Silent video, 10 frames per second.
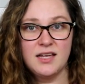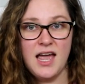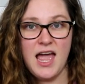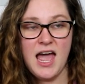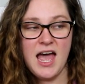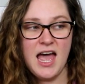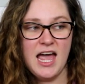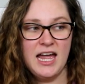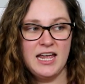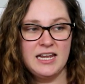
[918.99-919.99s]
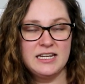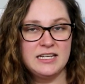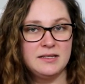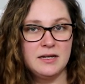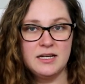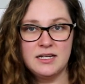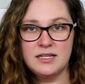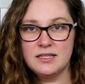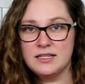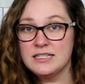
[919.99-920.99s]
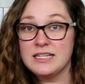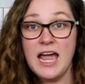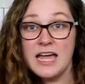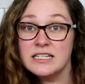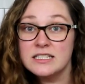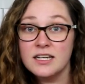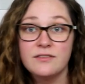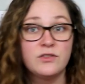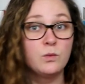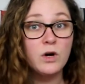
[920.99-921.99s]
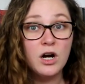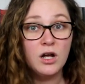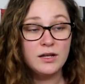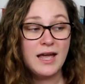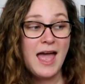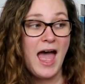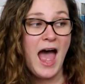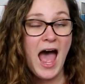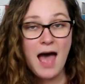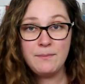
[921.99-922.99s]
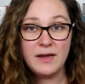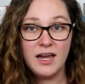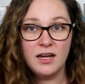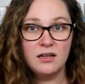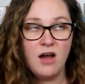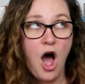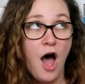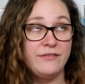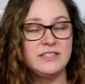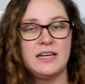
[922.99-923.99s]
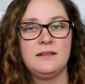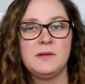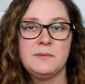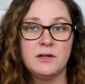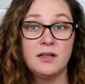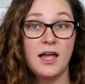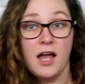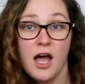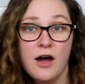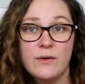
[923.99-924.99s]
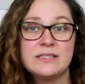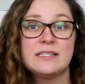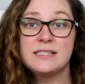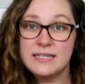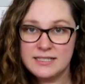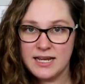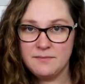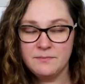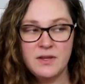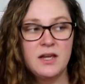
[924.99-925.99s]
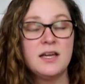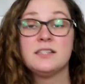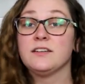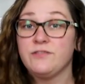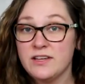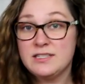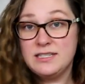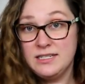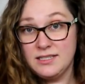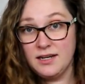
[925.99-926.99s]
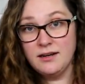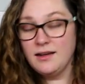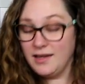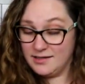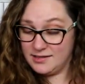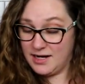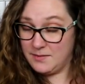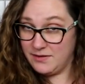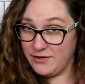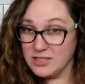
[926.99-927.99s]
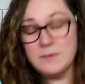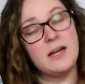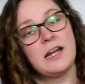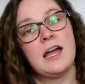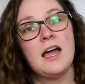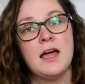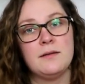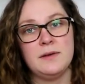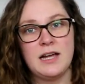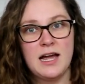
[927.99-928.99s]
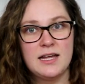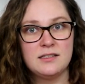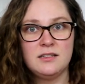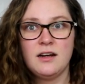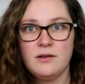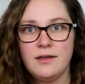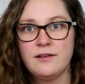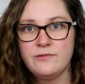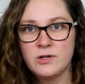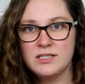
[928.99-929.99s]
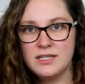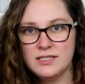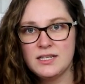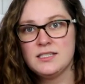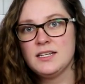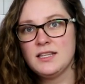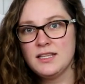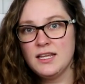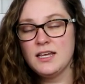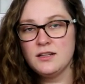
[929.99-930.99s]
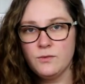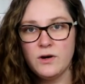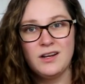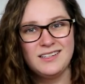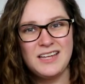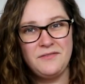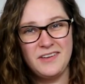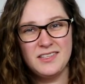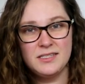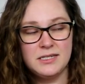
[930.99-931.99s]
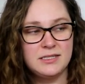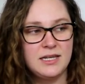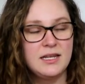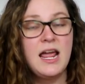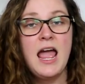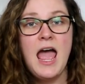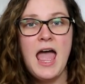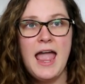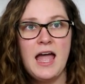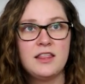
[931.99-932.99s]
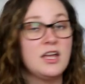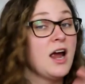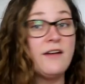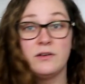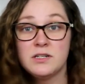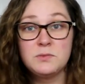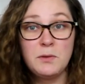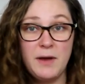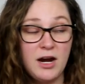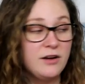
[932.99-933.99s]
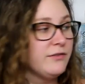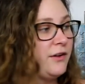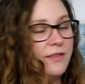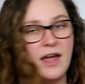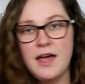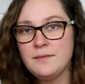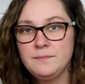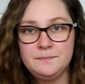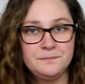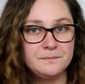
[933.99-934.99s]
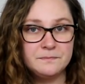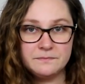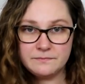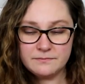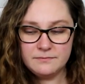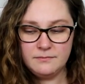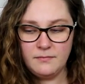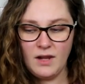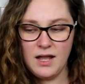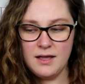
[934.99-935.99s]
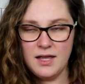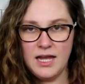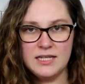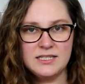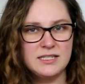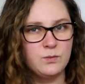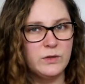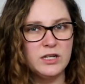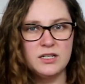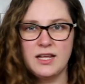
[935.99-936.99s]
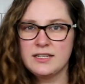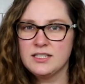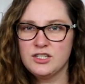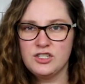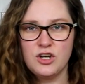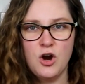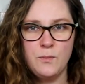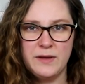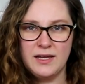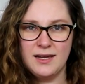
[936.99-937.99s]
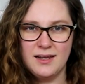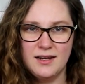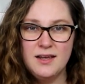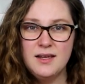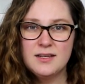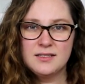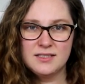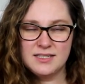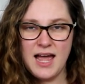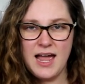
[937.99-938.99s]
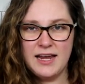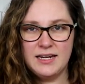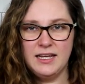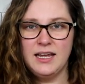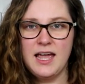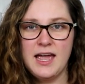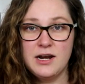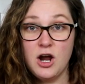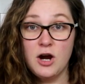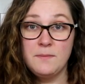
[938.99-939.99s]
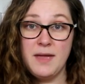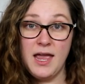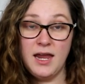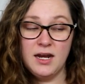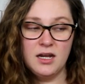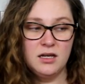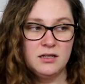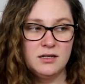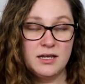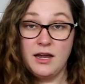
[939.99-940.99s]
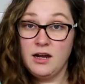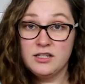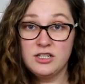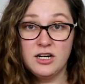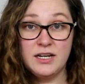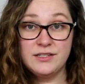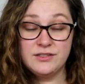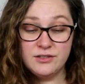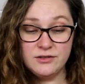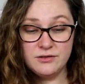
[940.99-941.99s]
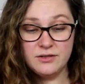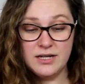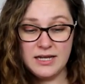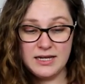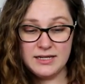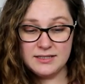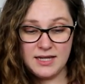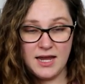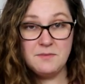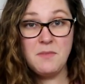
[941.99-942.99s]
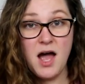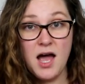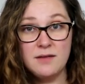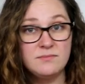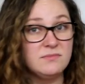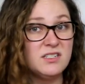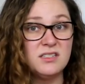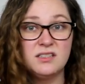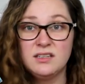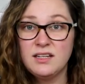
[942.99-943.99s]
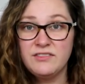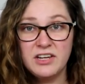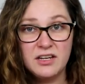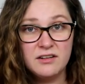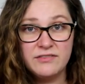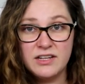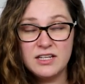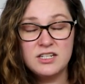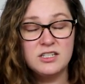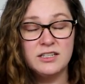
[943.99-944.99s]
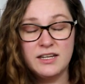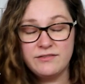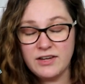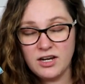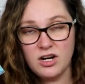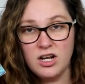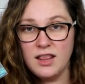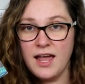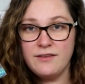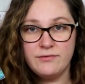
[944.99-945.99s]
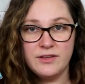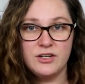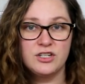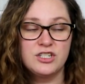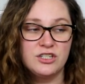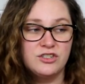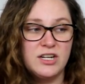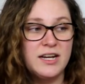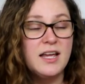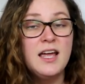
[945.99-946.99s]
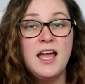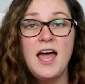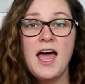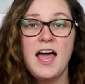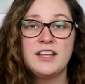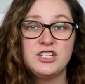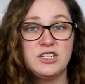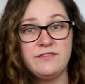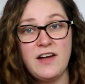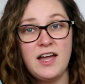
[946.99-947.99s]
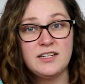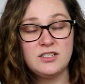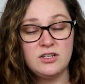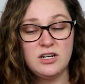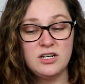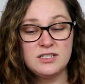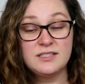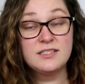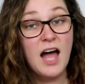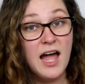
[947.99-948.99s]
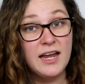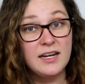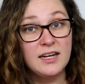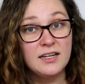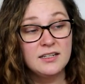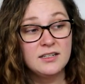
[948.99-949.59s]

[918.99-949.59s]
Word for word: And these ends of the world happen often. People are like, oh, it's a season. It's a fifth season. Hence the name of the first book. Because, you know, you have four seasons and then the end of the world is a fifth season. And they're, everyone's prepared for them. It's this weird, like, dystopian society. And our main character Essun is a mom just living in a village, living her life with her children, and she finds her son,